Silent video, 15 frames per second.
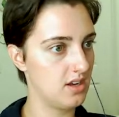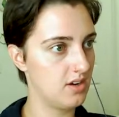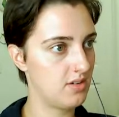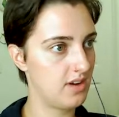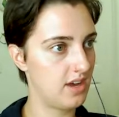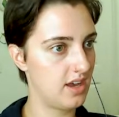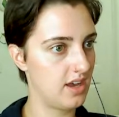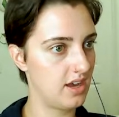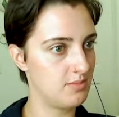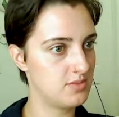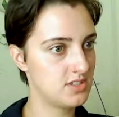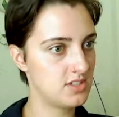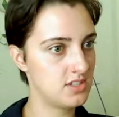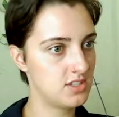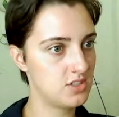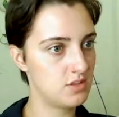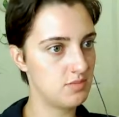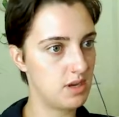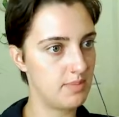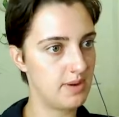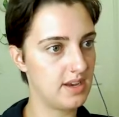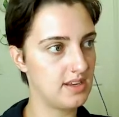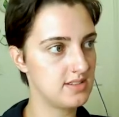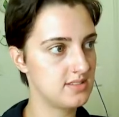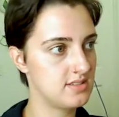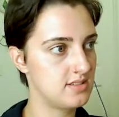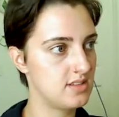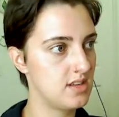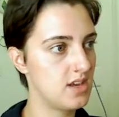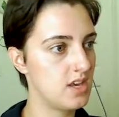Okay, I'm just gonna do my
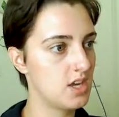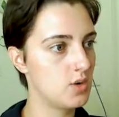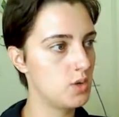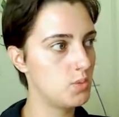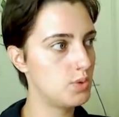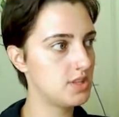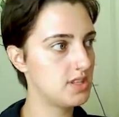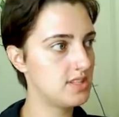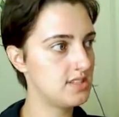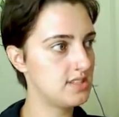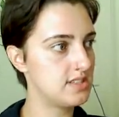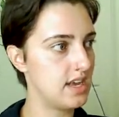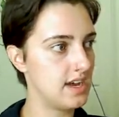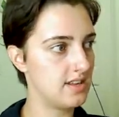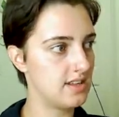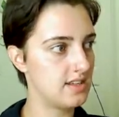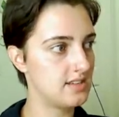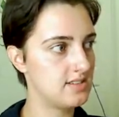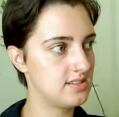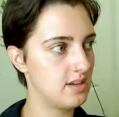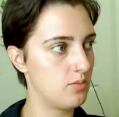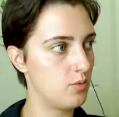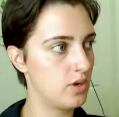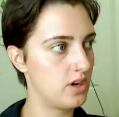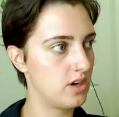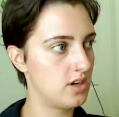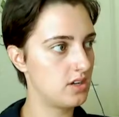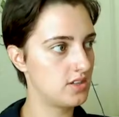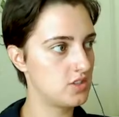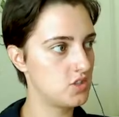best. Can we put this salad
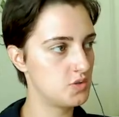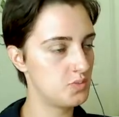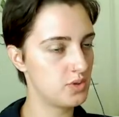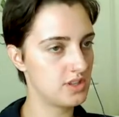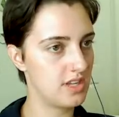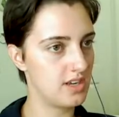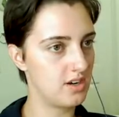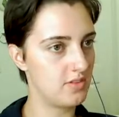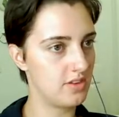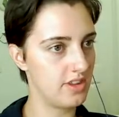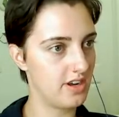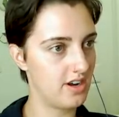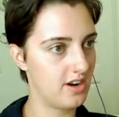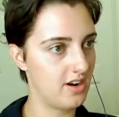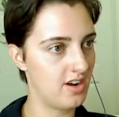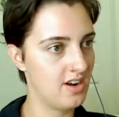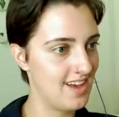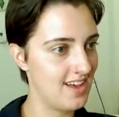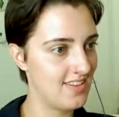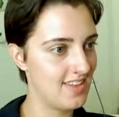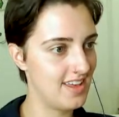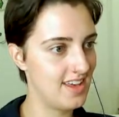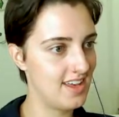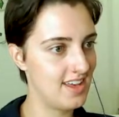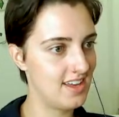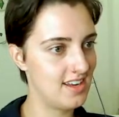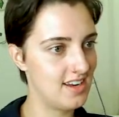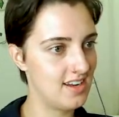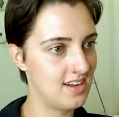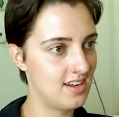somewhere? Let's just put that over there. And
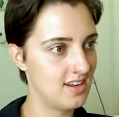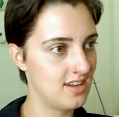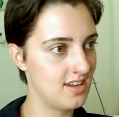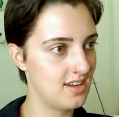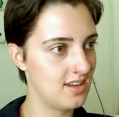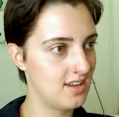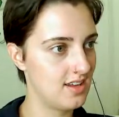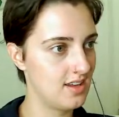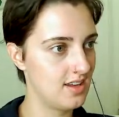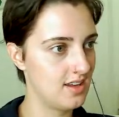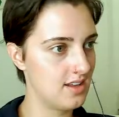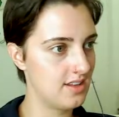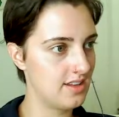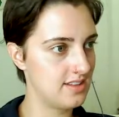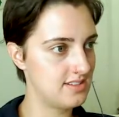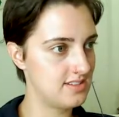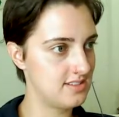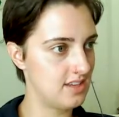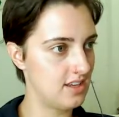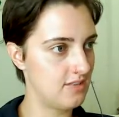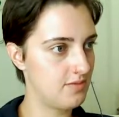then, let's see.